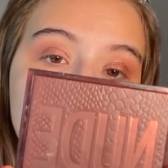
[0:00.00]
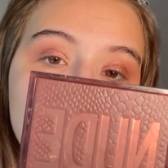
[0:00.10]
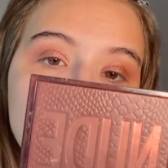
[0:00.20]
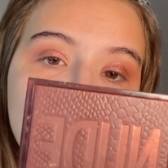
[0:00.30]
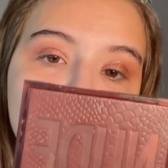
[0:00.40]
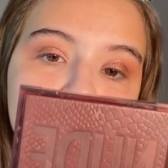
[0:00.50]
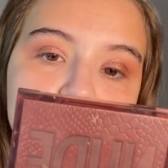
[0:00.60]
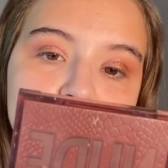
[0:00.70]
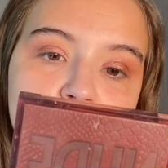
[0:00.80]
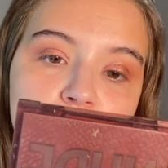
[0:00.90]
the
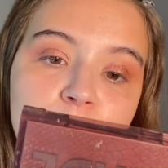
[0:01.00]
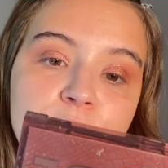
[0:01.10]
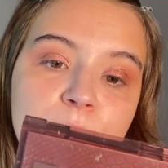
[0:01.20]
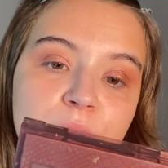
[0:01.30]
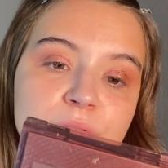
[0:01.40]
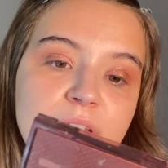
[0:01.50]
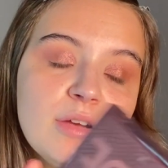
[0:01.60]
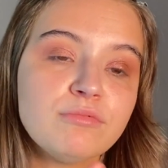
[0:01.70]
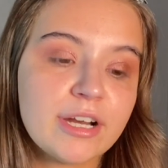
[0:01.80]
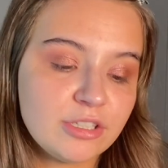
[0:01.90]
nude Huda Beauty
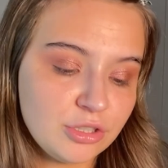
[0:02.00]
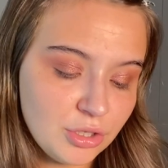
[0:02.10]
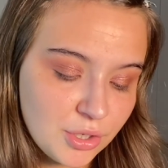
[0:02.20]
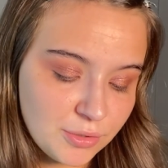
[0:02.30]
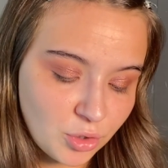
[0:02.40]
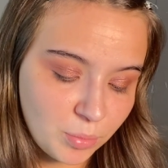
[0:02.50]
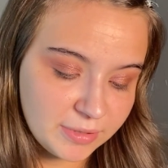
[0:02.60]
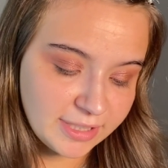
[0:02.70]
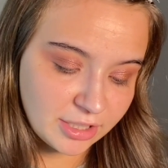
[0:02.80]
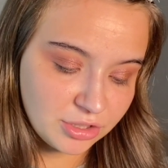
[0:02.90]
Rich Nude
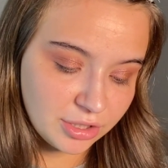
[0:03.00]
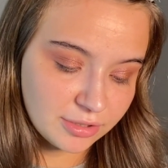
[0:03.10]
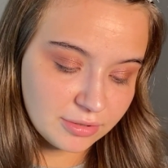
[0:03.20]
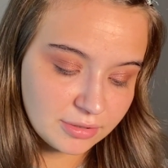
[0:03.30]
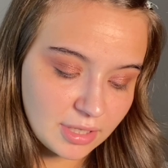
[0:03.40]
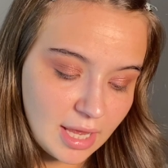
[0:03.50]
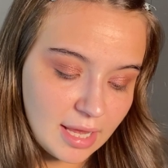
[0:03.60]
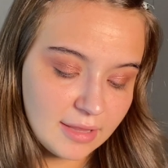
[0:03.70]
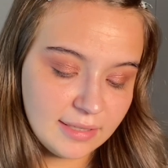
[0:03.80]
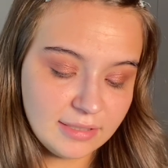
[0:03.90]
Obsessions.
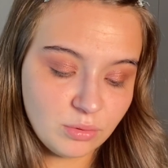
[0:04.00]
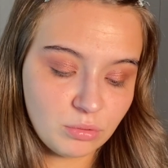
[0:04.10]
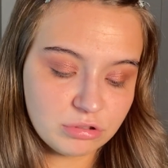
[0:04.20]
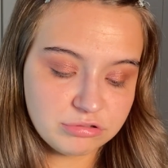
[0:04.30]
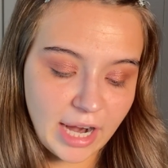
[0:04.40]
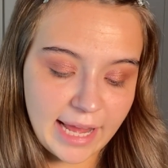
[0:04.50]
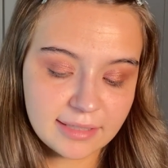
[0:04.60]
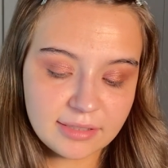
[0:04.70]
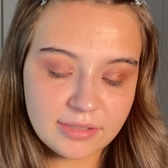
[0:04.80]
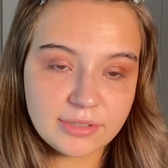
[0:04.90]
This is all
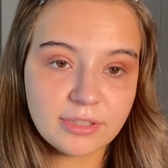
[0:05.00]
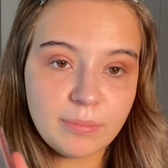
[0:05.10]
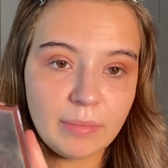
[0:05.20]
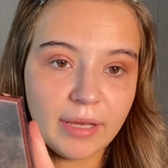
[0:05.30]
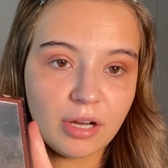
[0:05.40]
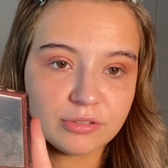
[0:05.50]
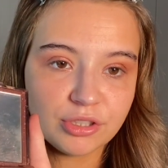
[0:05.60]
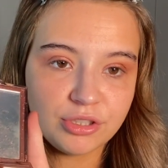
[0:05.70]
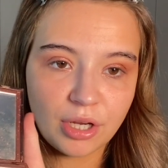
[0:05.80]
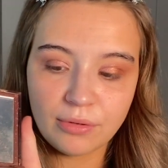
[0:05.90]
cracked, so it's going to be a bit hard to
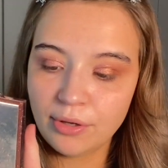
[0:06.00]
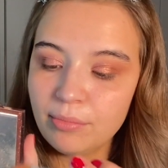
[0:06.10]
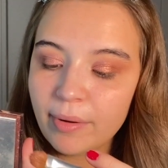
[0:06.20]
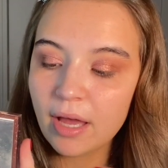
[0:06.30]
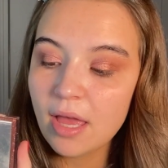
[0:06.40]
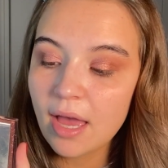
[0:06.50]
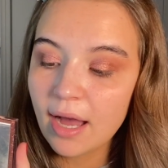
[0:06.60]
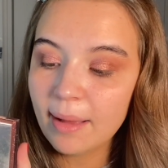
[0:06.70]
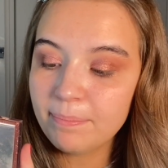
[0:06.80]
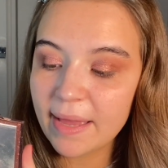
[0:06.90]
show you, but
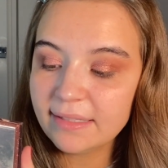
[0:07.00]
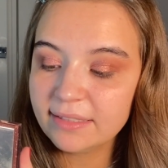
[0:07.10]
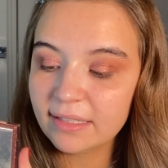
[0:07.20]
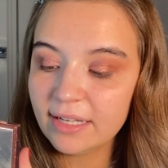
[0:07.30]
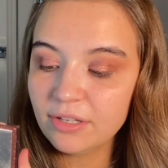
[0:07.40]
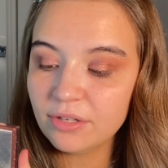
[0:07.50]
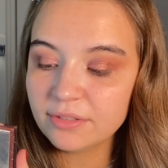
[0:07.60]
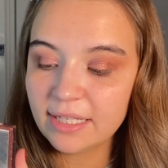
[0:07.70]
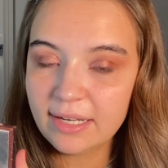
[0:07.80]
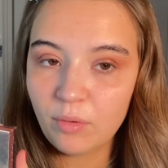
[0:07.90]
I basically
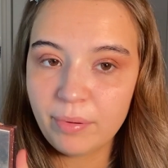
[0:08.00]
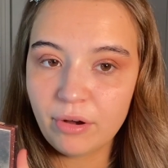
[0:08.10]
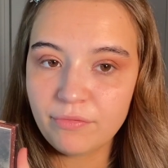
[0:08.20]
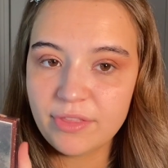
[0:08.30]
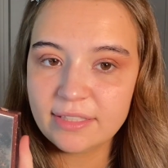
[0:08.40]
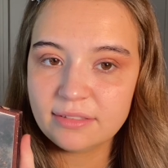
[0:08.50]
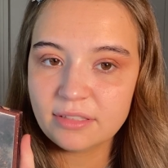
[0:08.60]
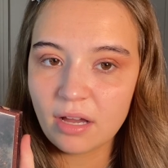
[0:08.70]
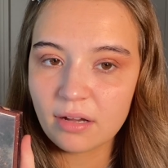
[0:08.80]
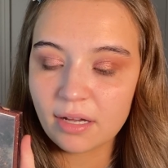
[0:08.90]
used a little bit of this
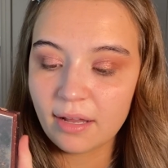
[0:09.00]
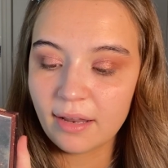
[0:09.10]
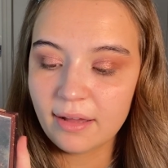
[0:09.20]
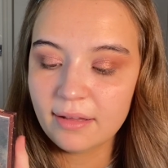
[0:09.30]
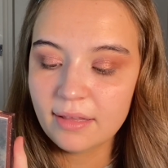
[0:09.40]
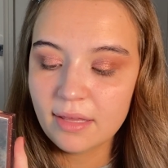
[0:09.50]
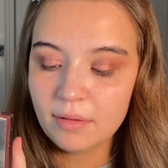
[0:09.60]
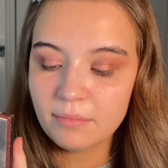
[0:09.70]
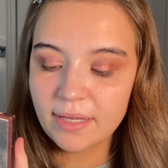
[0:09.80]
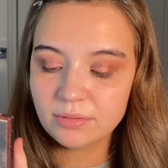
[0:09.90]
dark colour
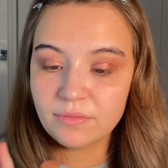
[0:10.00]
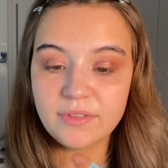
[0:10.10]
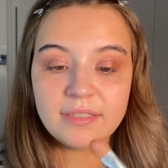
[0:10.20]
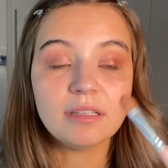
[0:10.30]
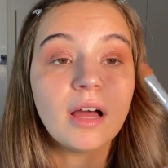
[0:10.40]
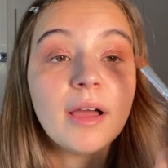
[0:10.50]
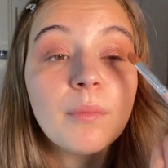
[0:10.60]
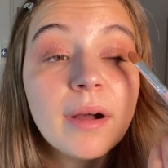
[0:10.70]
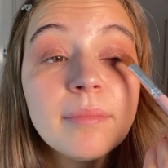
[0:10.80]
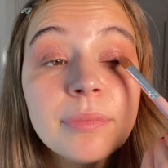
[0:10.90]
mixed with this light
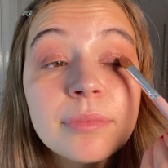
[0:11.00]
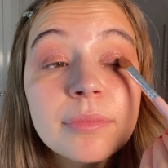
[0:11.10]
one,